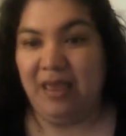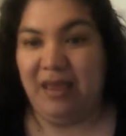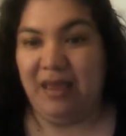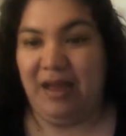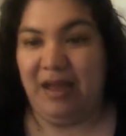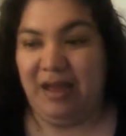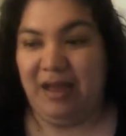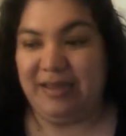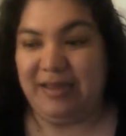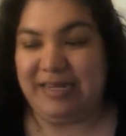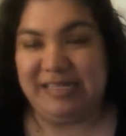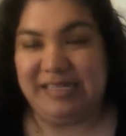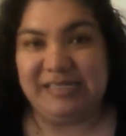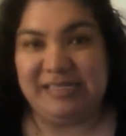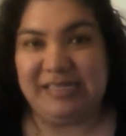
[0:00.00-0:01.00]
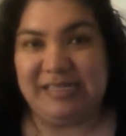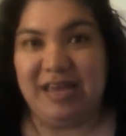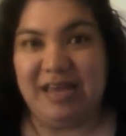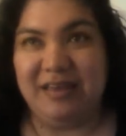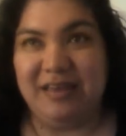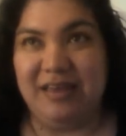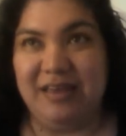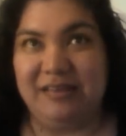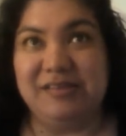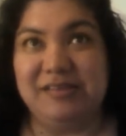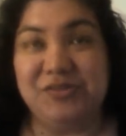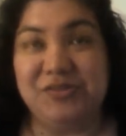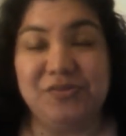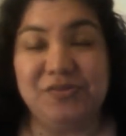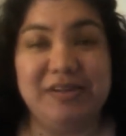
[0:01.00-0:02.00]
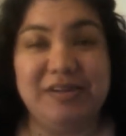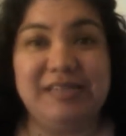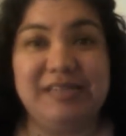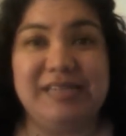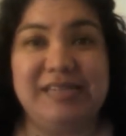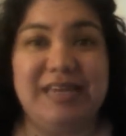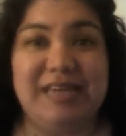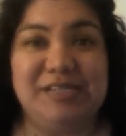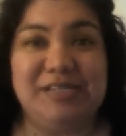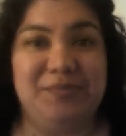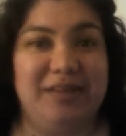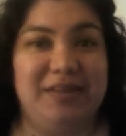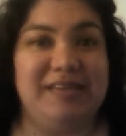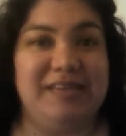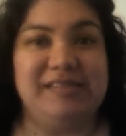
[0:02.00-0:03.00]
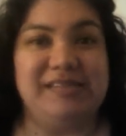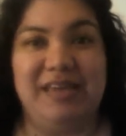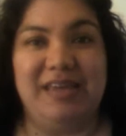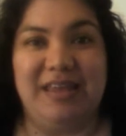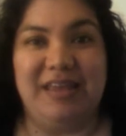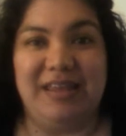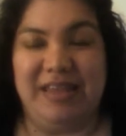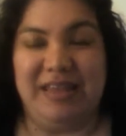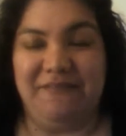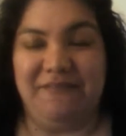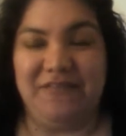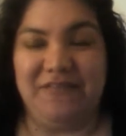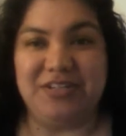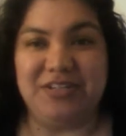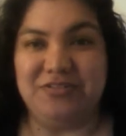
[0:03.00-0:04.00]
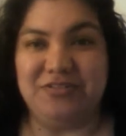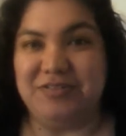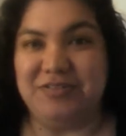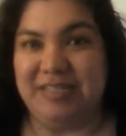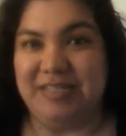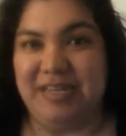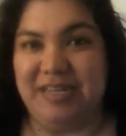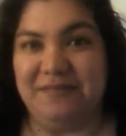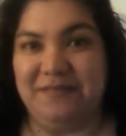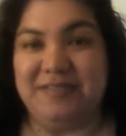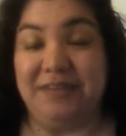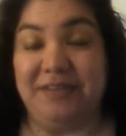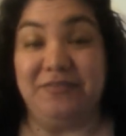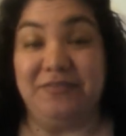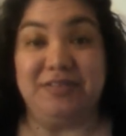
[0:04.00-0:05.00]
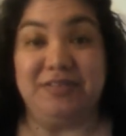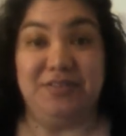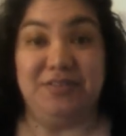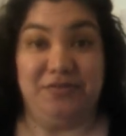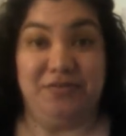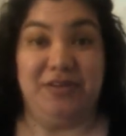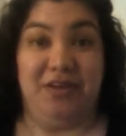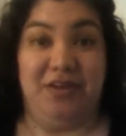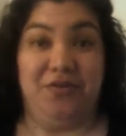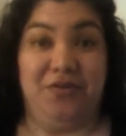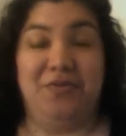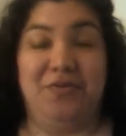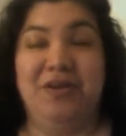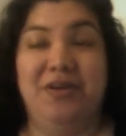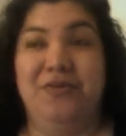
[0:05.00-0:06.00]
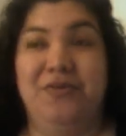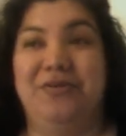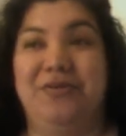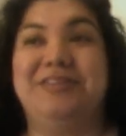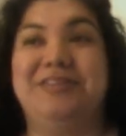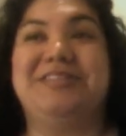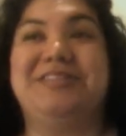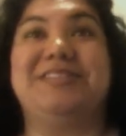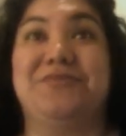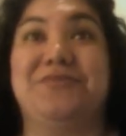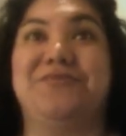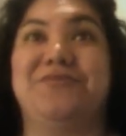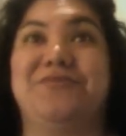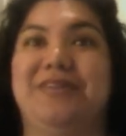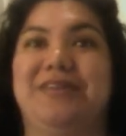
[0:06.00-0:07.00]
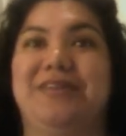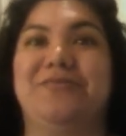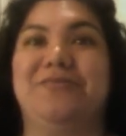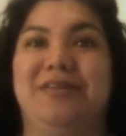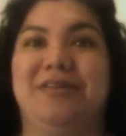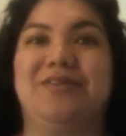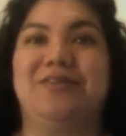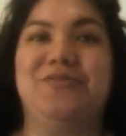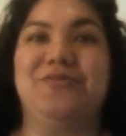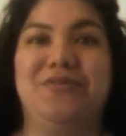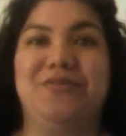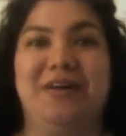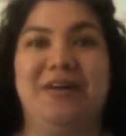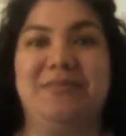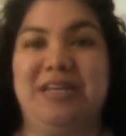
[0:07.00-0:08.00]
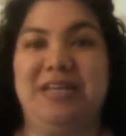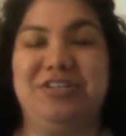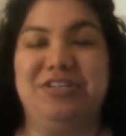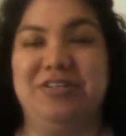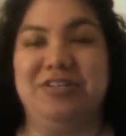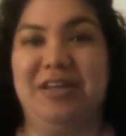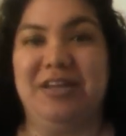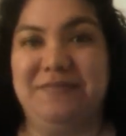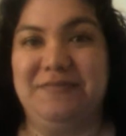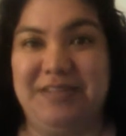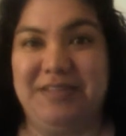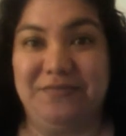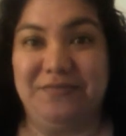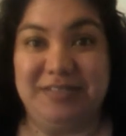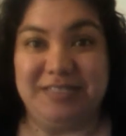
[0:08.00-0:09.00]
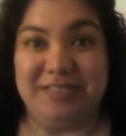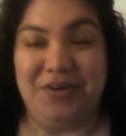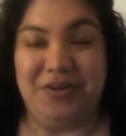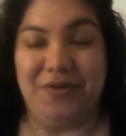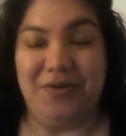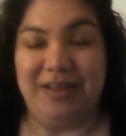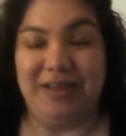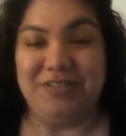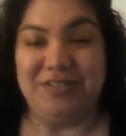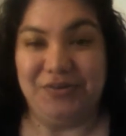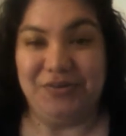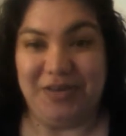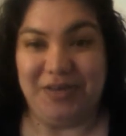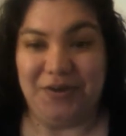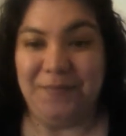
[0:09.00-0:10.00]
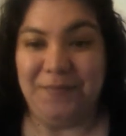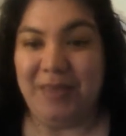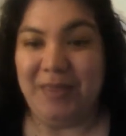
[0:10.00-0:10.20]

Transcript: The story takes place in the fictional city of San Francisco, which is a really, really cool combination of San Francisco and Tokyo.